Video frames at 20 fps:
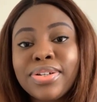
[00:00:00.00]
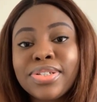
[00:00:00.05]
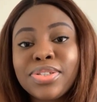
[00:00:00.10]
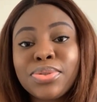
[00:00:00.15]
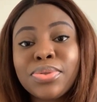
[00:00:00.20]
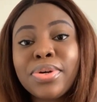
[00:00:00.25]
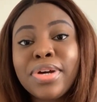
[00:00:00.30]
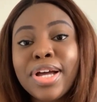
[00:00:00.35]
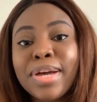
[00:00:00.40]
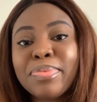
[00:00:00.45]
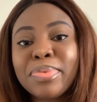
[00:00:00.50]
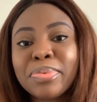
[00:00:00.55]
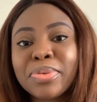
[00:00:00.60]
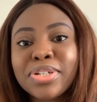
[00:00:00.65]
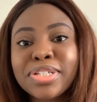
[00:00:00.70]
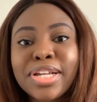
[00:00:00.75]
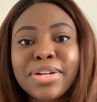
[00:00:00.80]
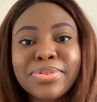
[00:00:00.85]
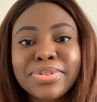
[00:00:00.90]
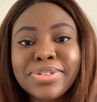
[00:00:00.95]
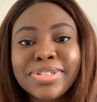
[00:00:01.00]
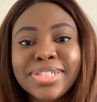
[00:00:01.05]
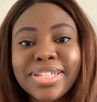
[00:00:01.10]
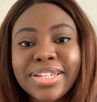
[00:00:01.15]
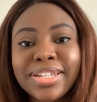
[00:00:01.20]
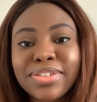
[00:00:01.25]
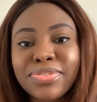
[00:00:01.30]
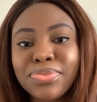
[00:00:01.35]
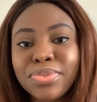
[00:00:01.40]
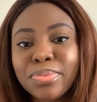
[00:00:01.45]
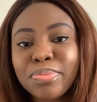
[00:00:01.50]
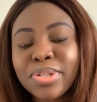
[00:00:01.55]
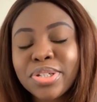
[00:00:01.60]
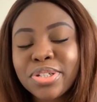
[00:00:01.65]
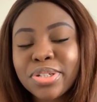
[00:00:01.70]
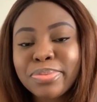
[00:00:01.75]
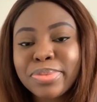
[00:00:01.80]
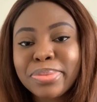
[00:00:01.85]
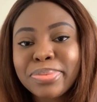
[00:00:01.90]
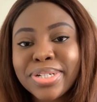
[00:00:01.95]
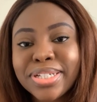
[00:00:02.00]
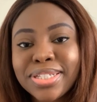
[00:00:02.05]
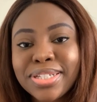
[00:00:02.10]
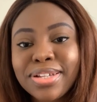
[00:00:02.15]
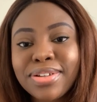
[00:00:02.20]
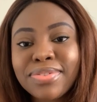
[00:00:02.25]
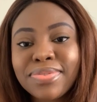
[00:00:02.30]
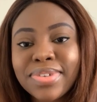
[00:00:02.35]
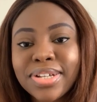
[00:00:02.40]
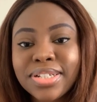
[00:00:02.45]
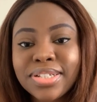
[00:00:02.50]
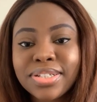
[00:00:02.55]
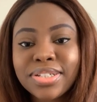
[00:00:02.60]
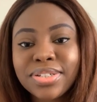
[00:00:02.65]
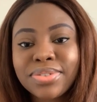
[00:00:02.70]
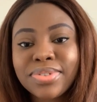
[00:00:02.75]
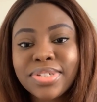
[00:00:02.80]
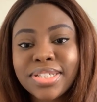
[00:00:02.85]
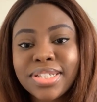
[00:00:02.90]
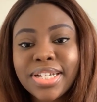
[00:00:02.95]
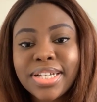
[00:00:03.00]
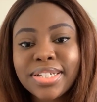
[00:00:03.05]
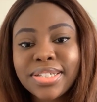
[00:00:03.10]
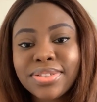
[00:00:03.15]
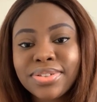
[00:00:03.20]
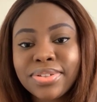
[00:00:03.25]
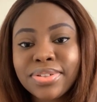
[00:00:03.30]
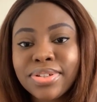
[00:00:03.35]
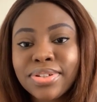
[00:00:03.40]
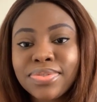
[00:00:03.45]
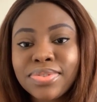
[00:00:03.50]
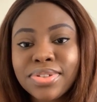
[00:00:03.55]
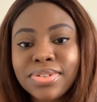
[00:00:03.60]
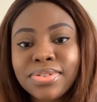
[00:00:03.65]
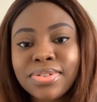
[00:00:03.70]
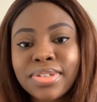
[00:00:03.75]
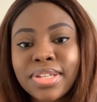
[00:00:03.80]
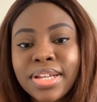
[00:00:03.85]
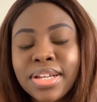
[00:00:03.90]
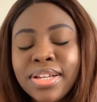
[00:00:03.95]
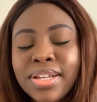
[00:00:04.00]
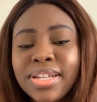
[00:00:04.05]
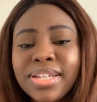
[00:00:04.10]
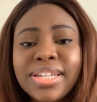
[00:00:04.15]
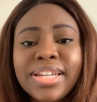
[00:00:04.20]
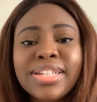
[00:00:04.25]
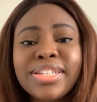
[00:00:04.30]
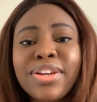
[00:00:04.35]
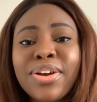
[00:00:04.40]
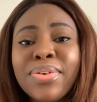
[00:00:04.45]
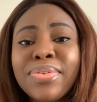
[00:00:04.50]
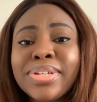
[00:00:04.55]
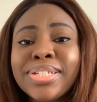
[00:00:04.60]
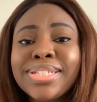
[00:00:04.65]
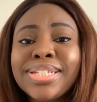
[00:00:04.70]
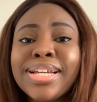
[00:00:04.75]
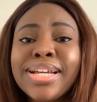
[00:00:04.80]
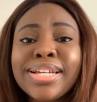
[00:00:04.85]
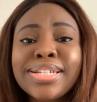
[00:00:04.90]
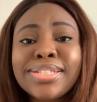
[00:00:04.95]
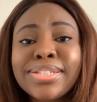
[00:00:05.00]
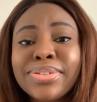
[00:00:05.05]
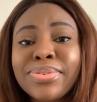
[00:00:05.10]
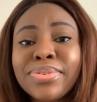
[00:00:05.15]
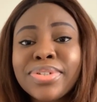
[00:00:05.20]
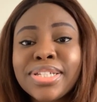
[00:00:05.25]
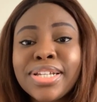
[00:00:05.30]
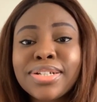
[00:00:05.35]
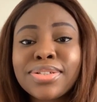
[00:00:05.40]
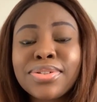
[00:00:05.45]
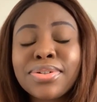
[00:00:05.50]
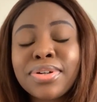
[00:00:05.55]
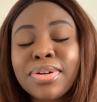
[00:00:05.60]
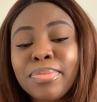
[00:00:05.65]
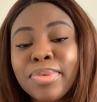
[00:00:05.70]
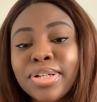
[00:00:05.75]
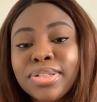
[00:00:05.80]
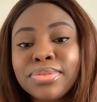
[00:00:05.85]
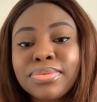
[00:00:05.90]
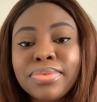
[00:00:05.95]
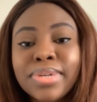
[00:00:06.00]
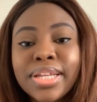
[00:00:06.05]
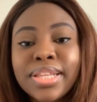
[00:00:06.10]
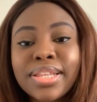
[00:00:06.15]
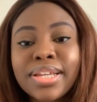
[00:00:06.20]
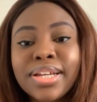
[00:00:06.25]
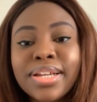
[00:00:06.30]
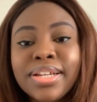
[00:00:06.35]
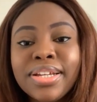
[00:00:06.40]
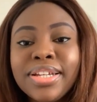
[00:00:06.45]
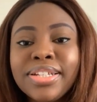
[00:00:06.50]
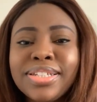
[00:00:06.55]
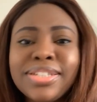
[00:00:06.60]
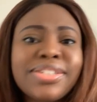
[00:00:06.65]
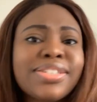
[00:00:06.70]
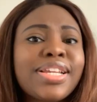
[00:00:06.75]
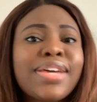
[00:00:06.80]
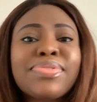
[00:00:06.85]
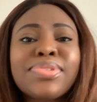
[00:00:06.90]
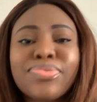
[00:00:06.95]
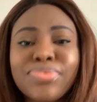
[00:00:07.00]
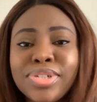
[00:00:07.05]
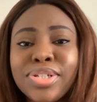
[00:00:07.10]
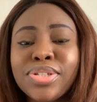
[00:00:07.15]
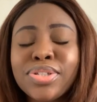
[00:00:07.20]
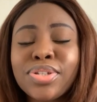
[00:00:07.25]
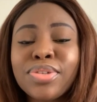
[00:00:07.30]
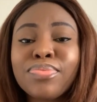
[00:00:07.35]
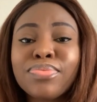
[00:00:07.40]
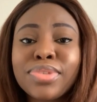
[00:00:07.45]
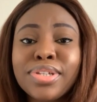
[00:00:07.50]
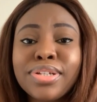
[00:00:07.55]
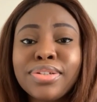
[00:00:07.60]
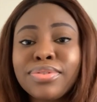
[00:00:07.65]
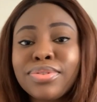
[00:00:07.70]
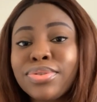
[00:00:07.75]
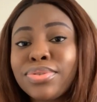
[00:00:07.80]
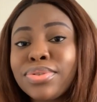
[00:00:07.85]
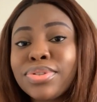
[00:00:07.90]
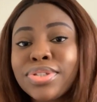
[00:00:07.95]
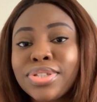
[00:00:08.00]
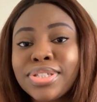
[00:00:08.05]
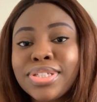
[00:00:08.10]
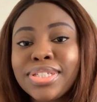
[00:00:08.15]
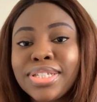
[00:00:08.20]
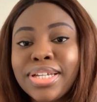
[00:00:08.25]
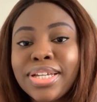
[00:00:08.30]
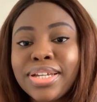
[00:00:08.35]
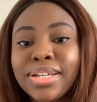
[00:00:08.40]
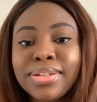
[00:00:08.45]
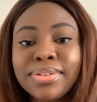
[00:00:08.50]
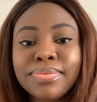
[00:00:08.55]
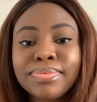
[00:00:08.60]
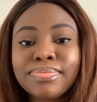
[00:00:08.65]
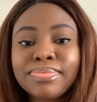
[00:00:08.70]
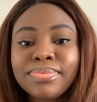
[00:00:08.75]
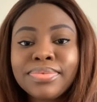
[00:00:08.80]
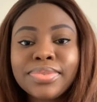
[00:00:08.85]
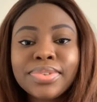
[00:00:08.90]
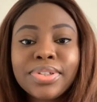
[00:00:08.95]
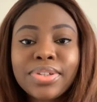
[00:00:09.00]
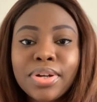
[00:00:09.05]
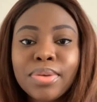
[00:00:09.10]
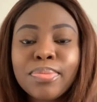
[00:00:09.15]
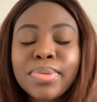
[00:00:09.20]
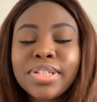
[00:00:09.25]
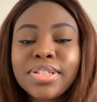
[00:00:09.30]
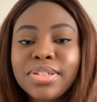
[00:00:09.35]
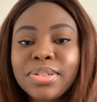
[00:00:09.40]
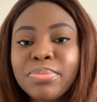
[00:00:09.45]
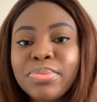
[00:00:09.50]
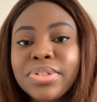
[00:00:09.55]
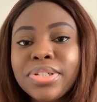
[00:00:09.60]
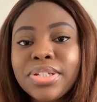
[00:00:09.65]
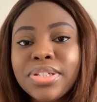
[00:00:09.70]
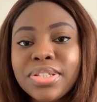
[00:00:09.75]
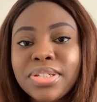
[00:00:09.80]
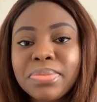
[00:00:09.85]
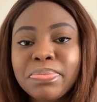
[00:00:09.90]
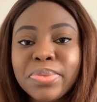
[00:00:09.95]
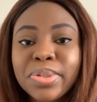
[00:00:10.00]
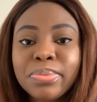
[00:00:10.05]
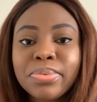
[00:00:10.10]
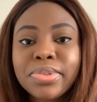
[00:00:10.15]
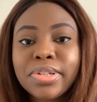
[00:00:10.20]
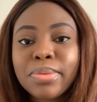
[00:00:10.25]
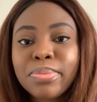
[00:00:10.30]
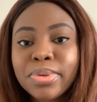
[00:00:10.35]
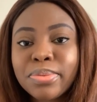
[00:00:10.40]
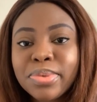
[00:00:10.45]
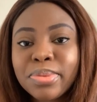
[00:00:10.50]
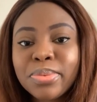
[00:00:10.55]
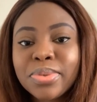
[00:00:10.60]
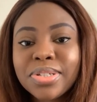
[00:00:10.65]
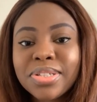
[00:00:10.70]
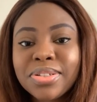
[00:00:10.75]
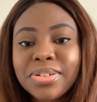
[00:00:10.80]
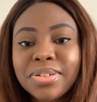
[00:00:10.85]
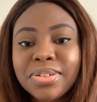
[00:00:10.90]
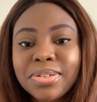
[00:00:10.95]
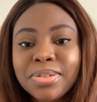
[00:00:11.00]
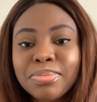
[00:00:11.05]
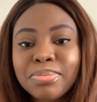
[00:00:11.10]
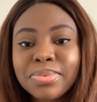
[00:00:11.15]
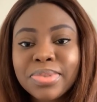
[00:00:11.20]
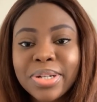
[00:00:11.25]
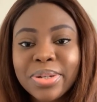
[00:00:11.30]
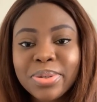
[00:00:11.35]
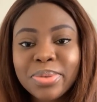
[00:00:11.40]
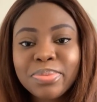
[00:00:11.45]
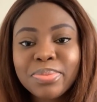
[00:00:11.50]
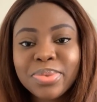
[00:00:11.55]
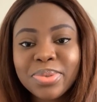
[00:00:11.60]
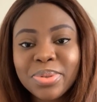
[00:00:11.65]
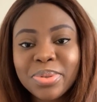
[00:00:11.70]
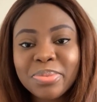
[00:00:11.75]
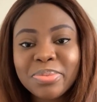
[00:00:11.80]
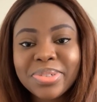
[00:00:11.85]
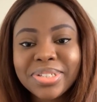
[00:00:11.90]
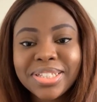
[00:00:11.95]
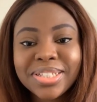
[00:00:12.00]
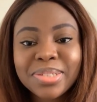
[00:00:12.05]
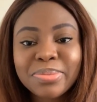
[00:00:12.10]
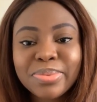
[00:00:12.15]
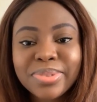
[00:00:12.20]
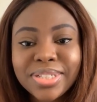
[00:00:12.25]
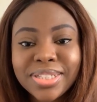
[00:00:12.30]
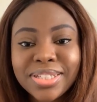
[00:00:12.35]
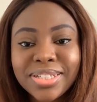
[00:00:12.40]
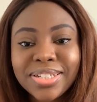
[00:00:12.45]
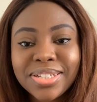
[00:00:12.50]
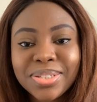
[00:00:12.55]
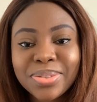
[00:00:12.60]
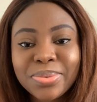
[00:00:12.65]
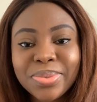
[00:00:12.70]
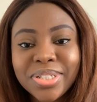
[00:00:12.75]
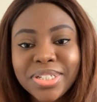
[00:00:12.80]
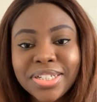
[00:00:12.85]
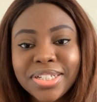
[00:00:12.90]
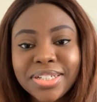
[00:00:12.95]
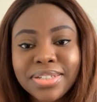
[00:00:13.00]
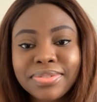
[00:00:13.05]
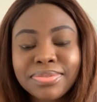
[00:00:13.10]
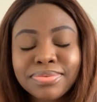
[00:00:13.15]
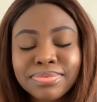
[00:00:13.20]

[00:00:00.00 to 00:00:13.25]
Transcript: so happy because I couldn't take a full picture by myself, and she was nice enough to do that. Yeah, they're always nice. They always like talk about the weather. They just have really something good to say compared to the British people. They're probably more stuck up. I hope no British person is watching.